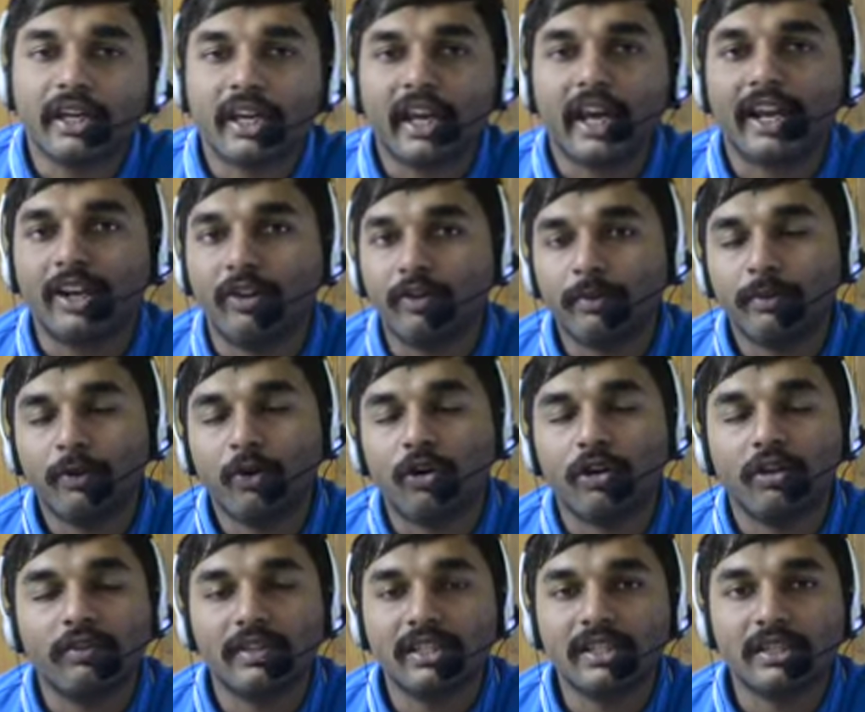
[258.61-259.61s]
and you will
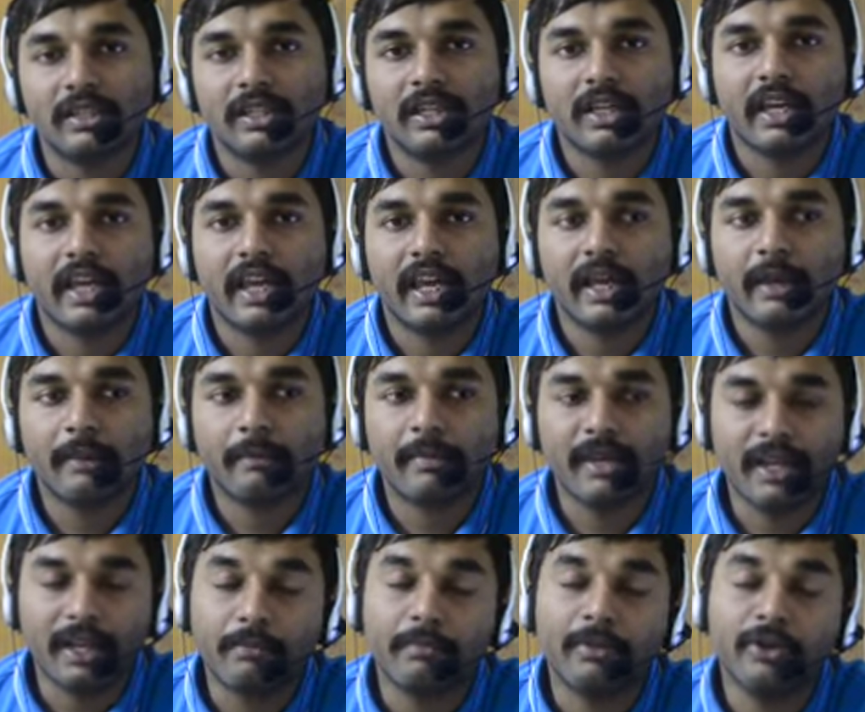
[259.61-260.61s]
always
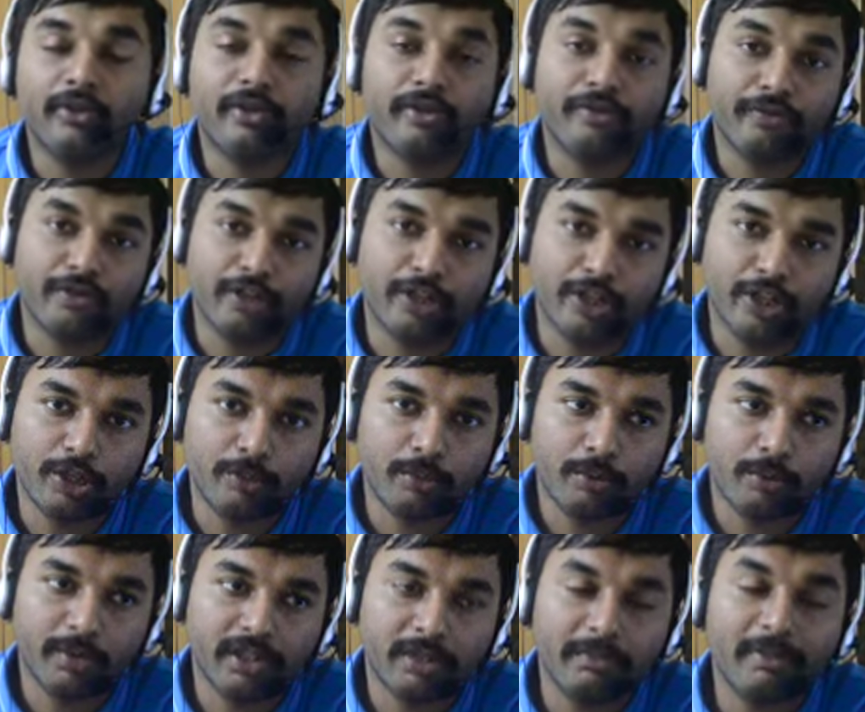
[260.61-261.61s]
be able to differentiate between them.